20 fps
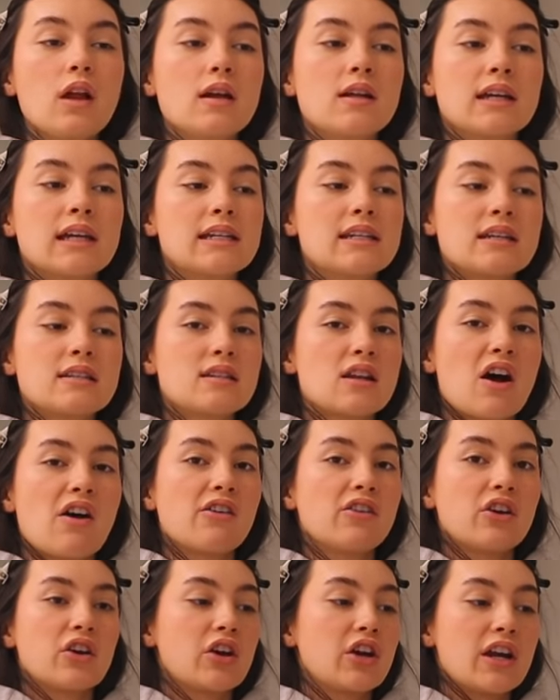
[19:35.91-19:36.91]
like it does
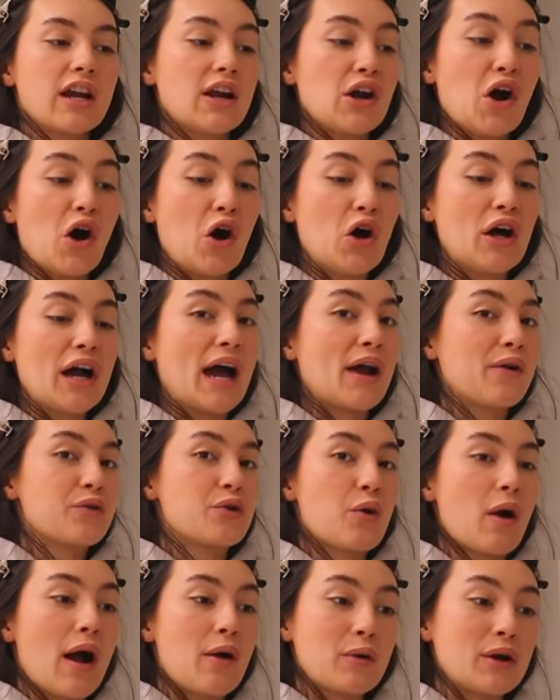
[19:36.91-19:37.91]
not look good at all. I don't
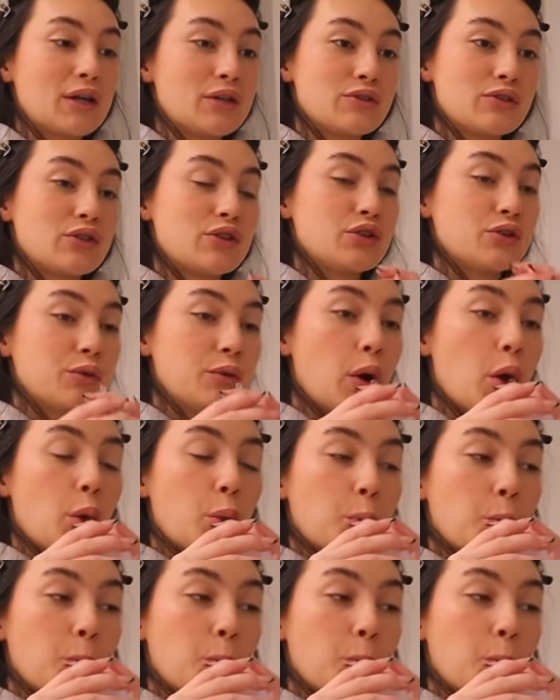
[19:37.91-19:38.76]
know how I used to do